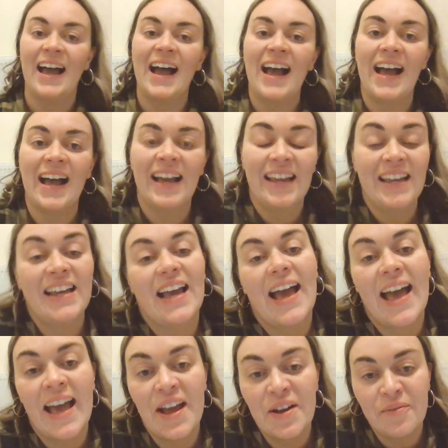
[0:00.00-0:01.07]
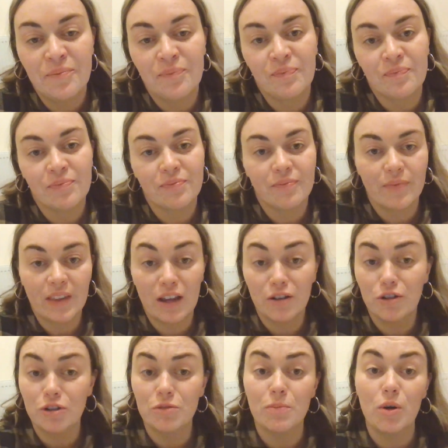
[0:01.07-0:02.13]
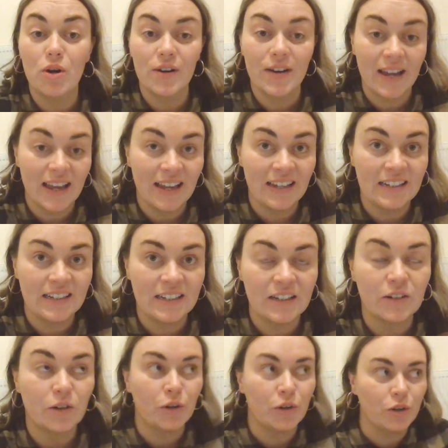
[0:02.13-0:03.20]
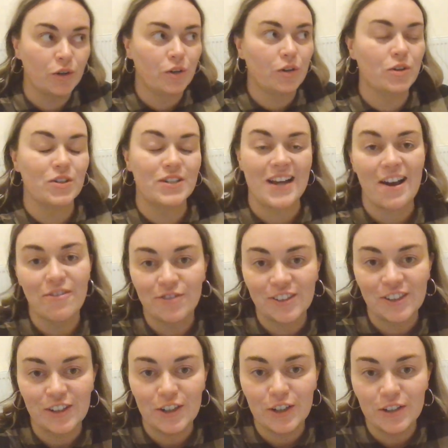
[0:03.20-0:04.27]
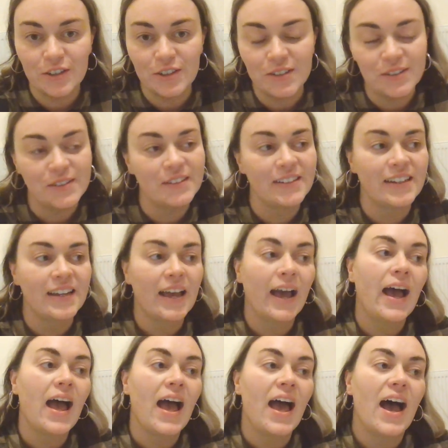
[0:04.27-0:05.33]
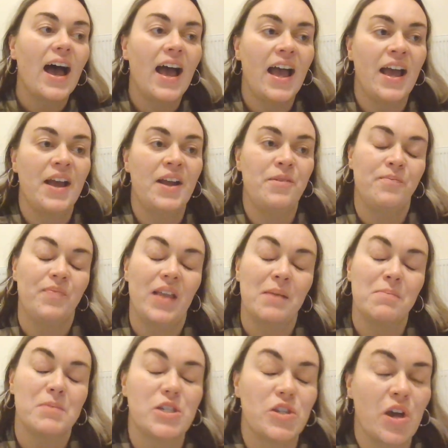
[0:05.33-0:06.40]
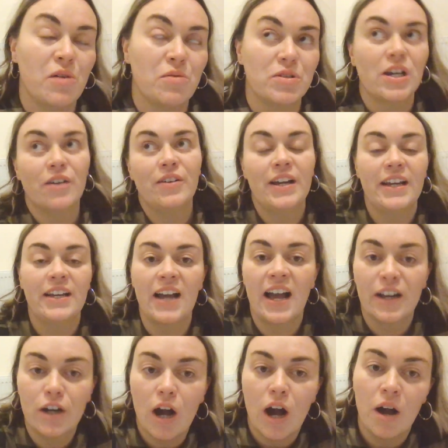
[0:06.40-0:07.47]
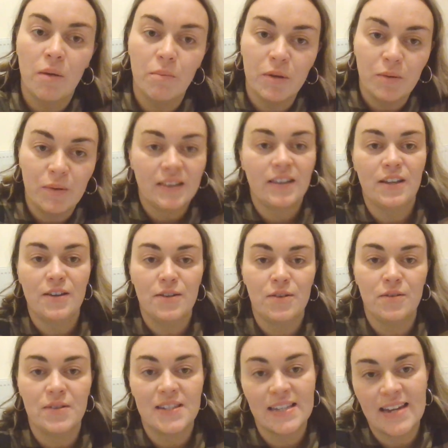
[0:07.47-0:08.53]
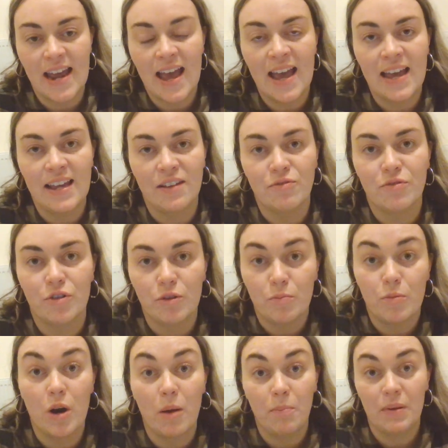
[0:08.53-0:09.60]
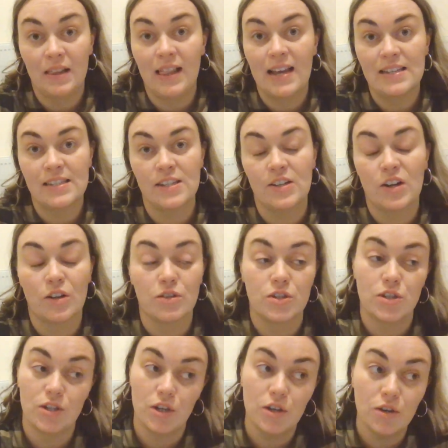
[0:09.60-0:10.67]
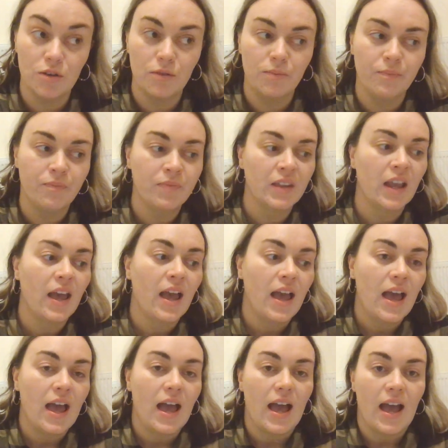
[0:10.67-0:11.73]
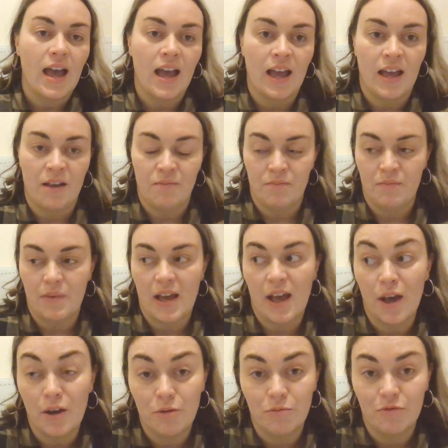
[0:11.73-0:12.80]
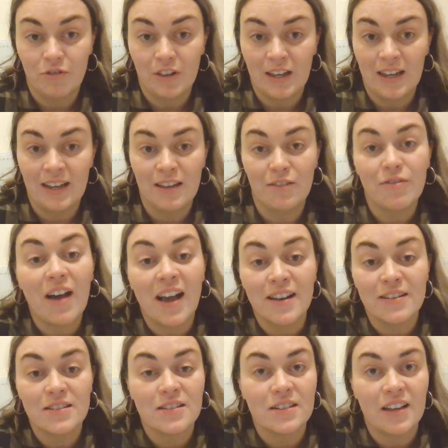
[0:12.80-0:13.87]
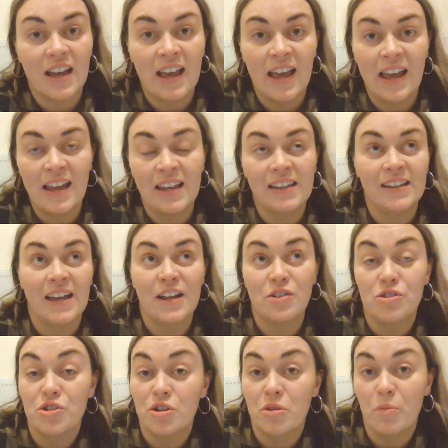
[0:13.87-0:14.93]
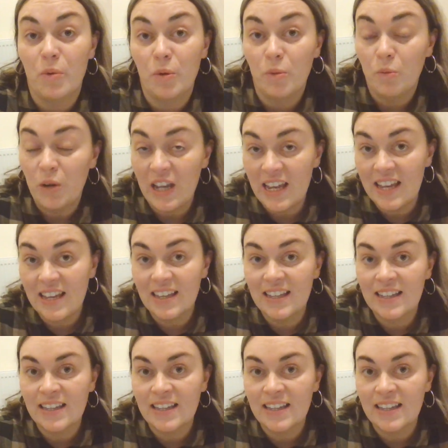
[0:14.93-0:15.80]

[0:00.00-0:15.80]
Hi, good morning or good afternoon. I'm so sorry I can't be with you today for a proper lesson on Zoom. Hopefully you've had a enjoyable week.